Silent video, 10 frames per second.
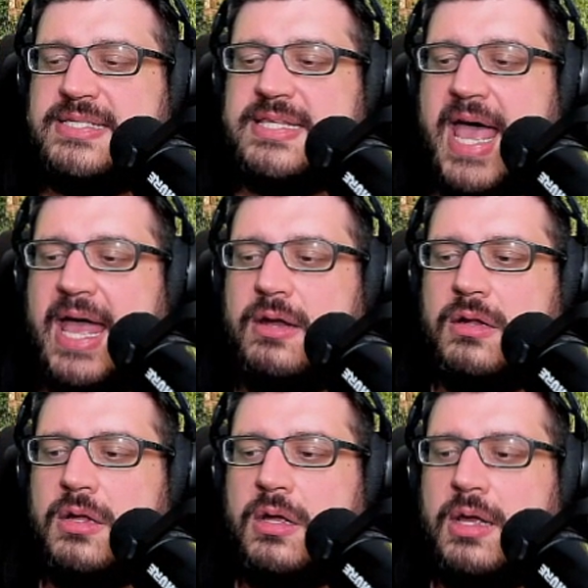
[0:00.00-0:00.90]
that
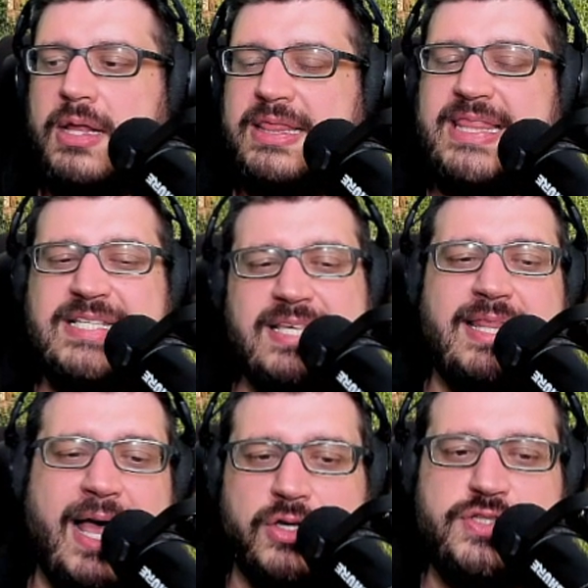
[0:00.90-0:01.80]
this
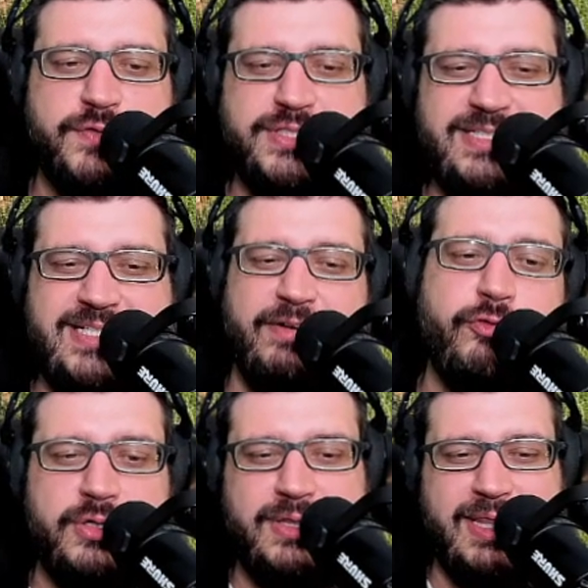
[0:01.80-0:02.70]
allows for
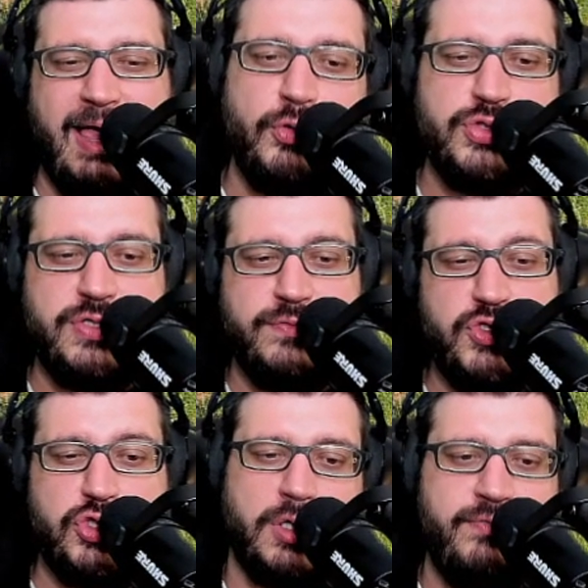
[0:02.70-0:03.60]
different levels of
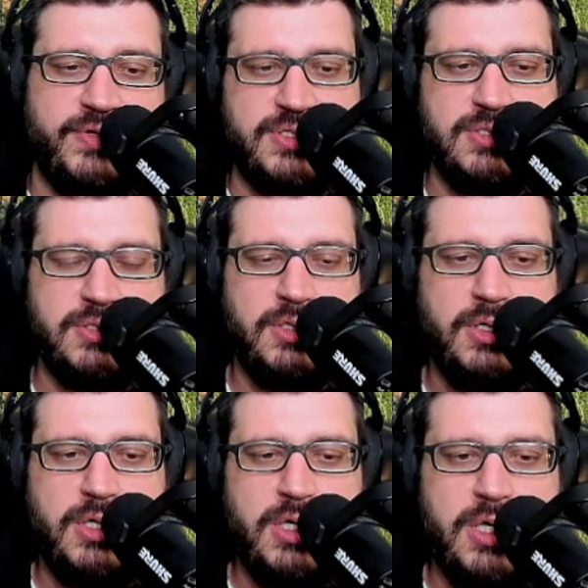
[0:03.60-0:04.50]
service.
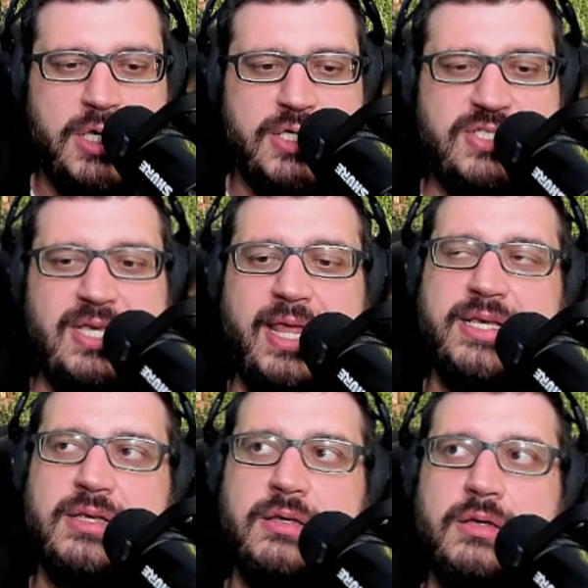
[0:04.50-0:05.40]
See,
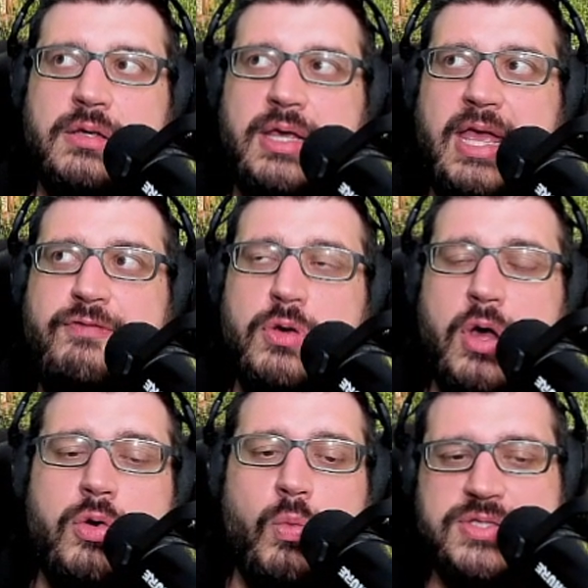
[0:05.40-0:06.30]
like, if you
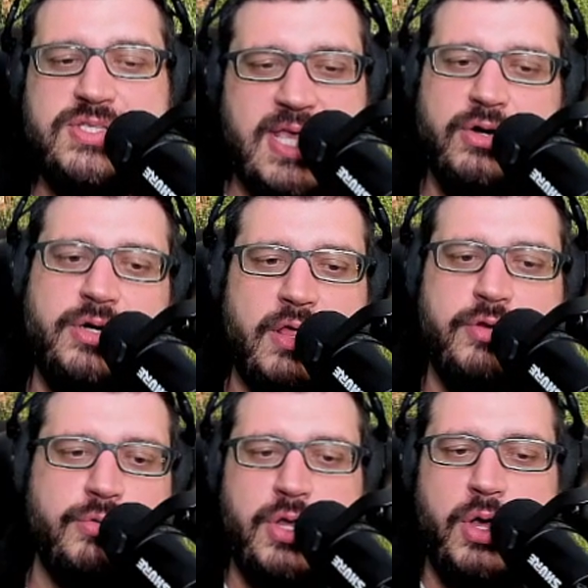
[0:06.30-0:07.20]
go to one state or
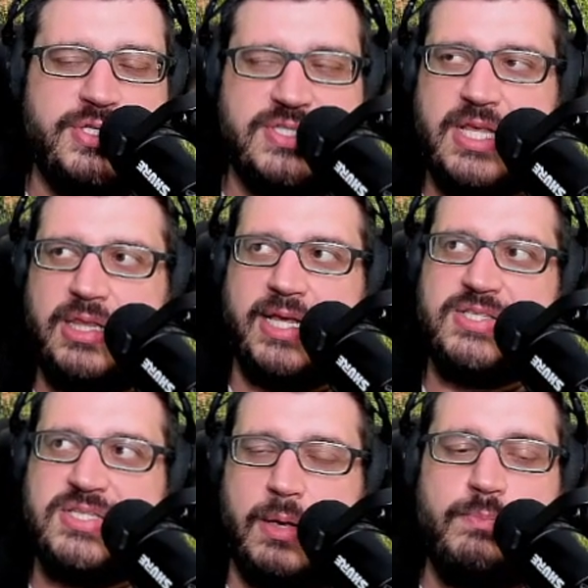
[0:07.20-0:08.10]
another, you'll notice that like
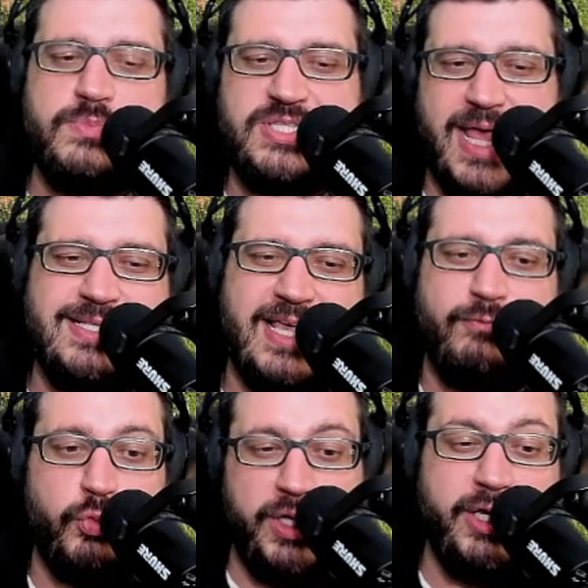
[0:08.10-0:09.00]
some states
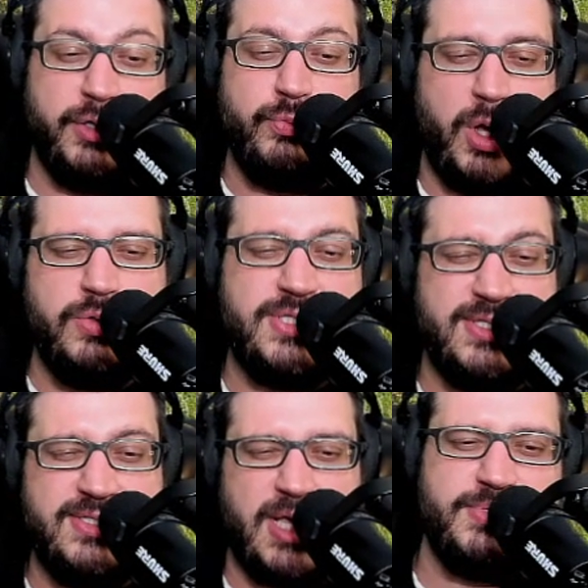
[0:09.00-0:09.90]
have really good roads
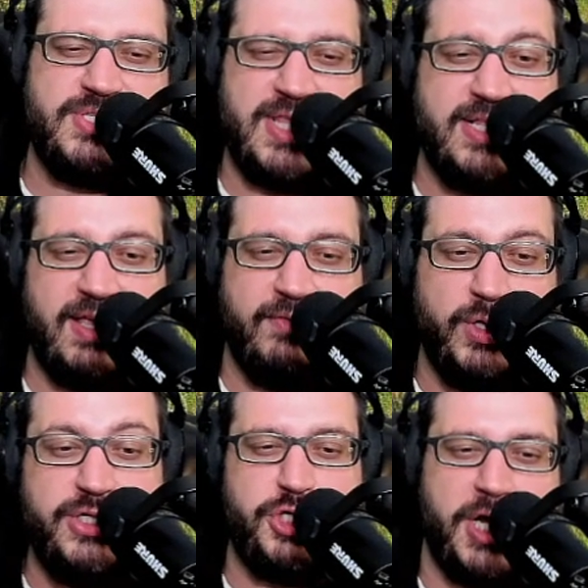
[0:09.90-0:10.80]
and some states have
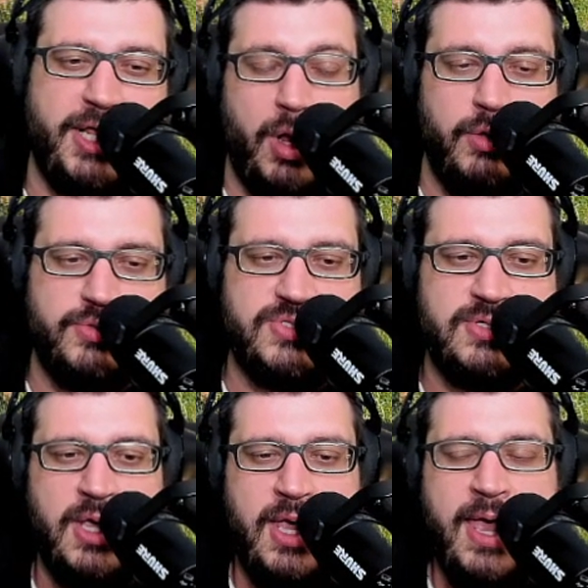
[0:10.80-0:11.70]
really shitty
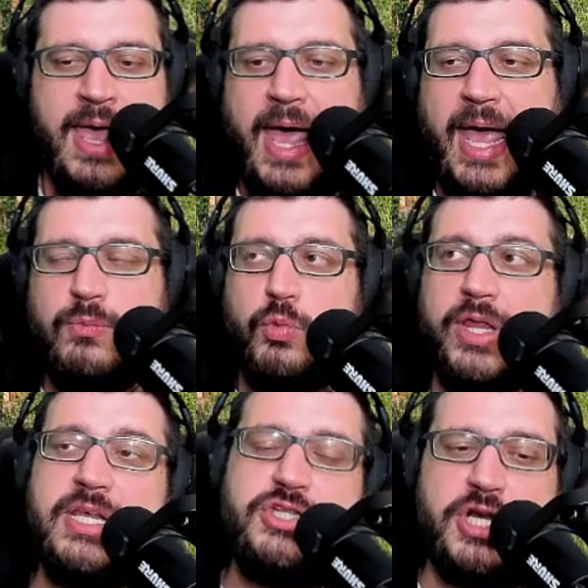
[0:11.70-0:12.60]
roads. And
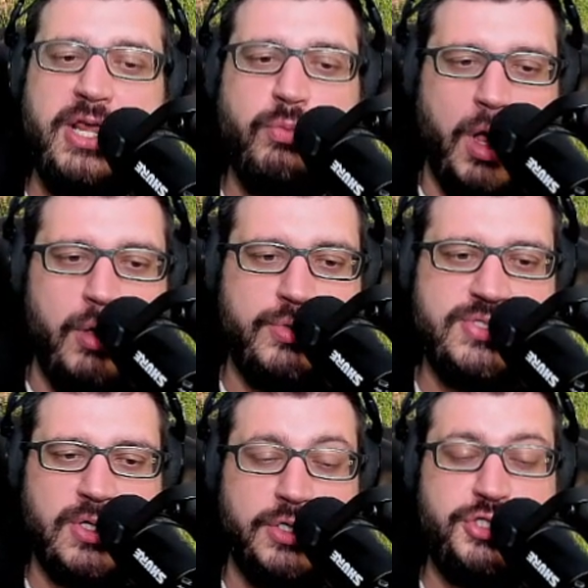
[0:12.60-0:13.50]
really shitty
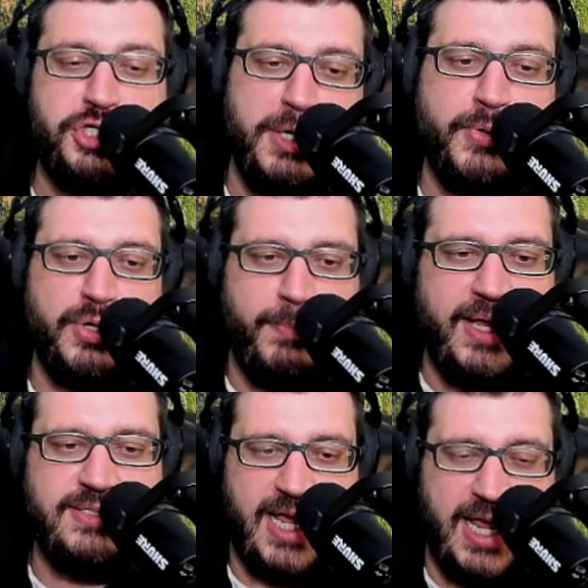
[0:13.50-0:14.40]
roads are cheaper to
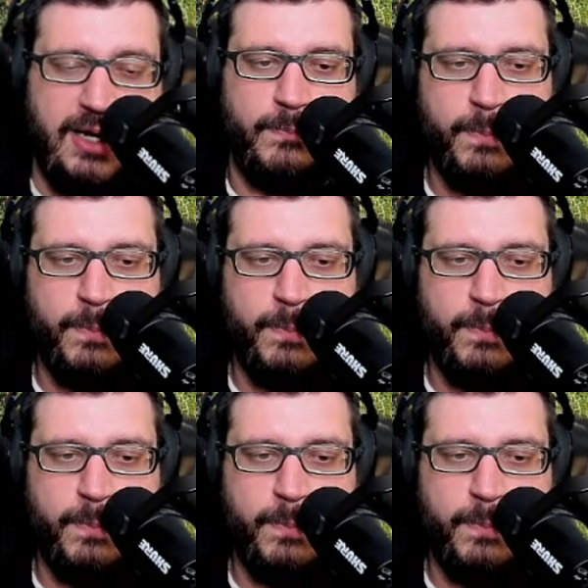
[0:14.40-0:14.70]
maintain